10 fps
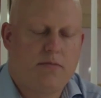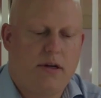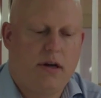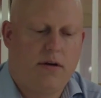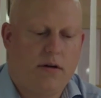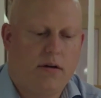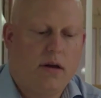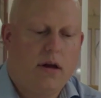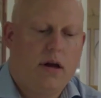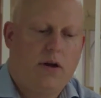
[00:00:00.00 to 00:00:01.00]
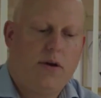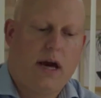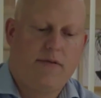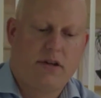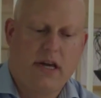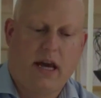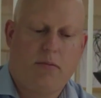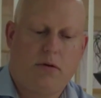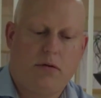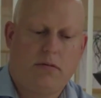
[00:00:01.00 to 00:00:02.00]
material, you have a
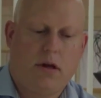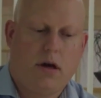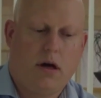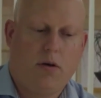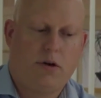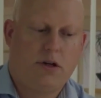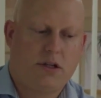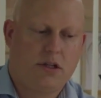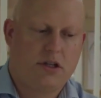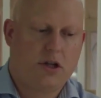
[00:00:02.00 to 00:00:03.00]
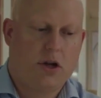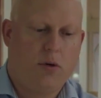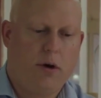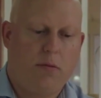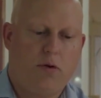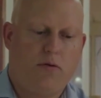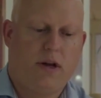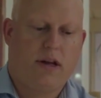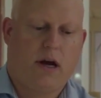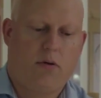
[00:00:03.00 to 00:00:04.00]
table which is slowly
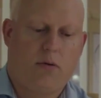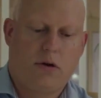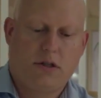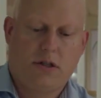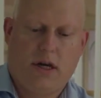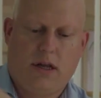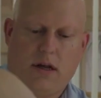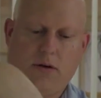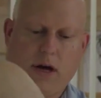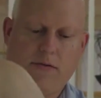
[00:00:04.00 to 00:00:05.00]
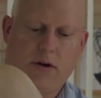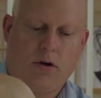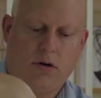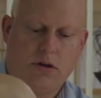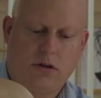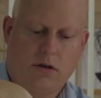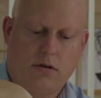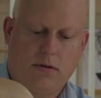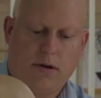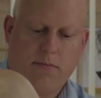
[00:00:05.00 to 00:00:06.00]
moving downwards, and then you have a
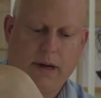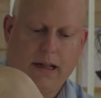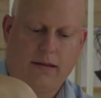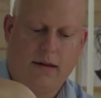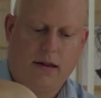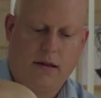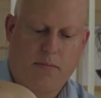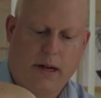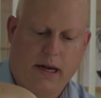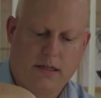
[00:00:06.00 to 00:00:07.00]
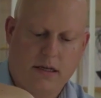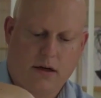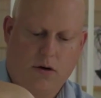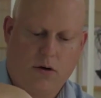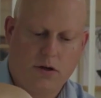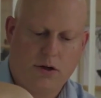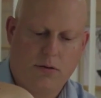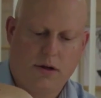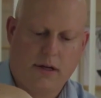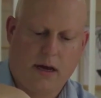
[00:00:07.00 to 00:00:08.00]
nozzle melting the plastic onto
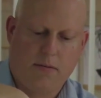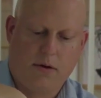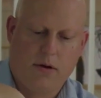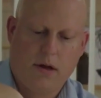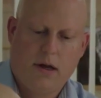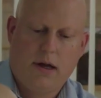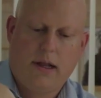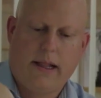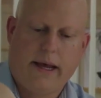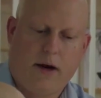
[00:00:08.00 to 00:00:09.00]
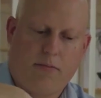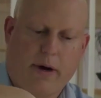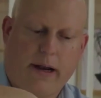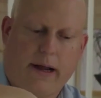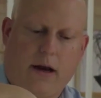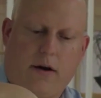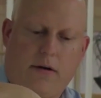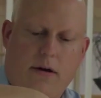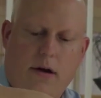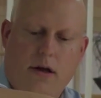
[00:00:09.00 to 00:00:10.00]
the table layer by layer.
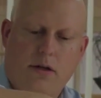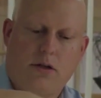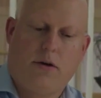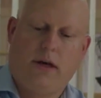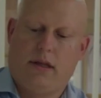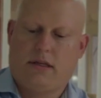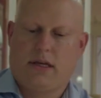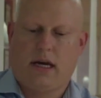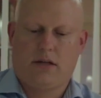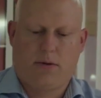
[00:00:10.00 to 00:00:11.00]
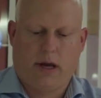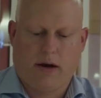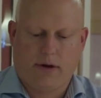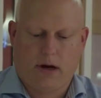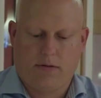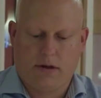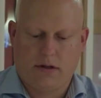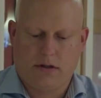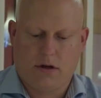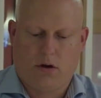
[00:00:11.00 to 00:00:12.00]
So in this case where you have kind of
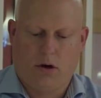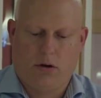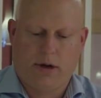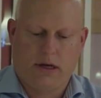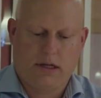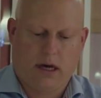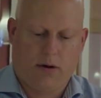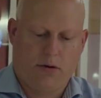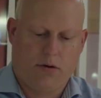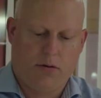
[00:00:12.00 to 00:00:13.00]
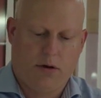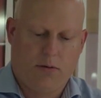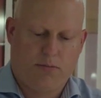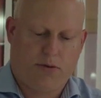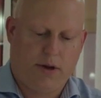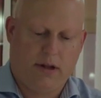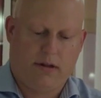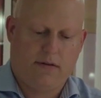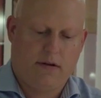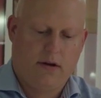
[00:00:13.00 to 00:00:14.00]
this hollowness, how do you
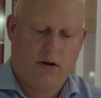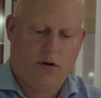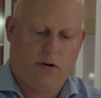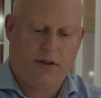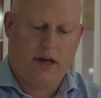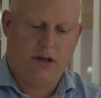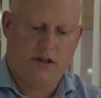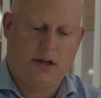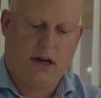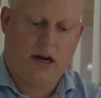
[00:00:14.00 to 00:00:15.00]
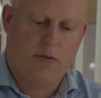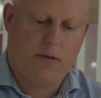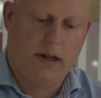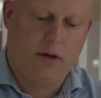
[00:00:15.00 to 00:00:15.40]
print on the edge in the air? Well, it